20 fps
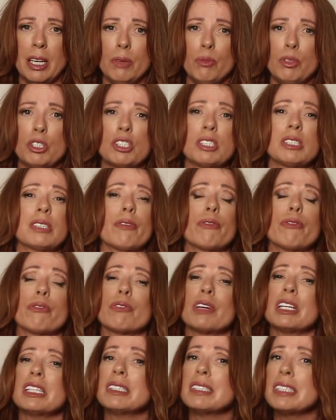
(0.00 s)
which is a
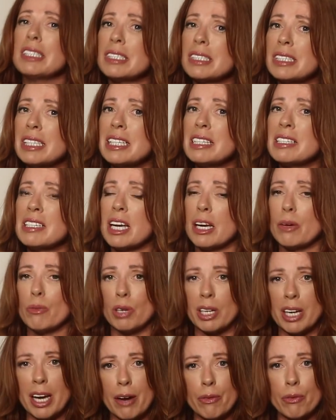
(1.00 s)
free 16-day
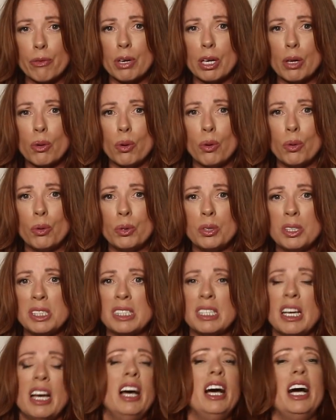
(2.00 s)
recovery
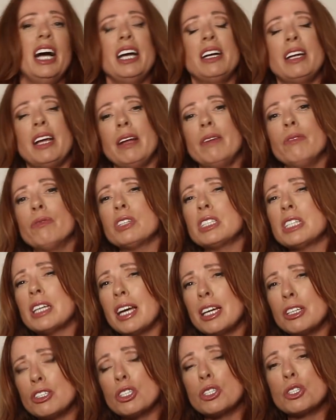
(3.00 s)
course, an
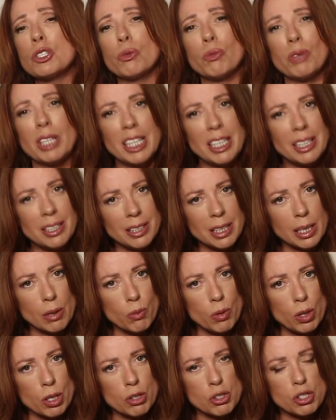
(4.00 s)
invitation to a healing
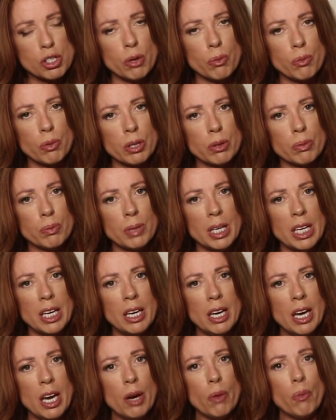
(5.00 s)
workshop with
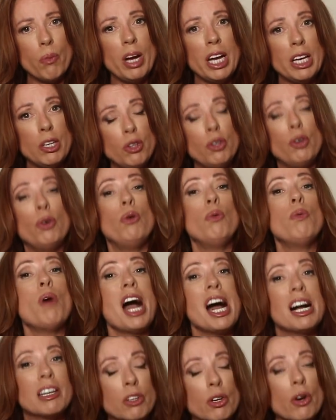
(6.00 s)
me, where you
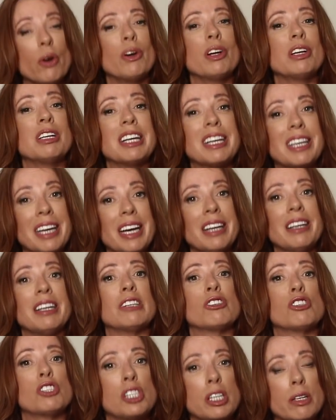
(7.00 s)
are going to get
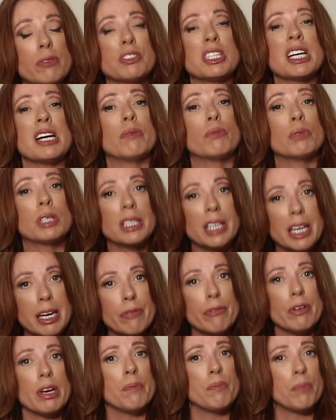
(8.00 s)
a shift and
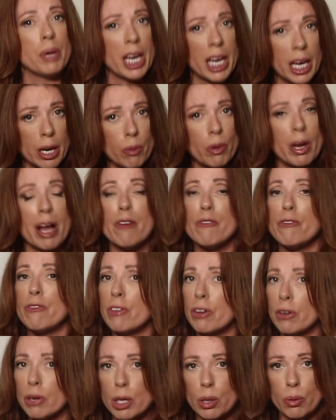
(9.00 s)
relief and power
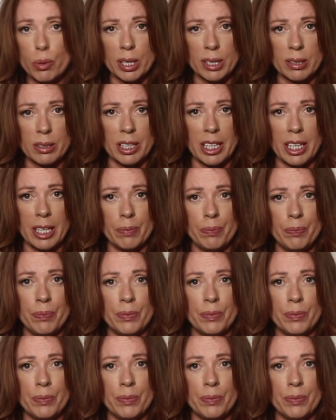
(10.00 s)
very quickly,